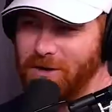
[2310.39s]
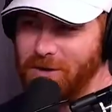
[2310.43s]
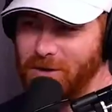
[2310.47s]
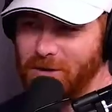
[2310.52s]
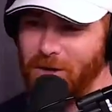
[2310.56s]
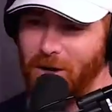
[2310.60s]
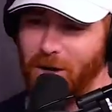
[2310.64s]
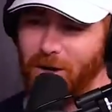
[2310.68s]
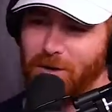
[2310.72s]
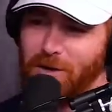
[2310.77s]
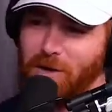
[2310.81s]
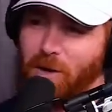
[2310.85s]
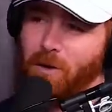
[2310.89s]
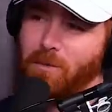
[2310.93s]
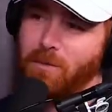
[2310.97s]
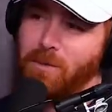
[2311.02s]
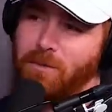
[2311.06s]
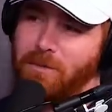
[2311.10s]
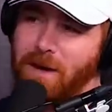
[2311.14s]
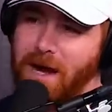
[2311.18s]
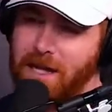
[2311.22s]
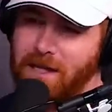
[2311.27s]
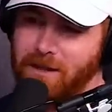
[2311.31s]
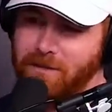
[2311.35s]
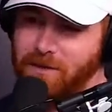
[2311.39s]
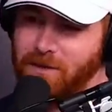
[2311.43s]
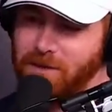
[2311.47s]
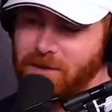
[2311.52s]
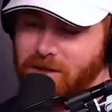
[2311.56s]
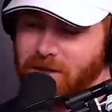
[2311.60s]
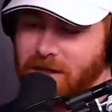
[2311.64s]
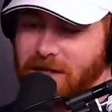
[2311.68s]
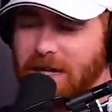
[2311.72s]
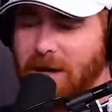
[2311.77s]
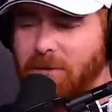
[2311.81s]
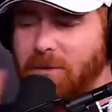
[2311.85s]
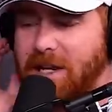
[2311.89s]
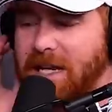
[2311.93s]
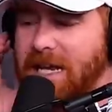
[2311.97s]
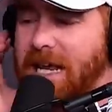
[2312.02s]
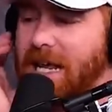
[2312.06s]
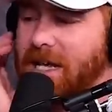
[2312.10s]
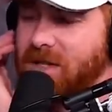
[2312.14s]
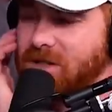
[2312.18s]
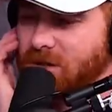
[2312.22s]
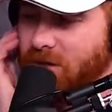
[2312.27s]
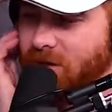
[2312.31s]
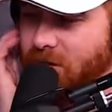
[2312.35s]
know, you call Nobu Malibu. You're like, I want to
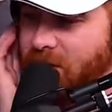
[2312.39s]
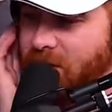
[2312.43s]
cancel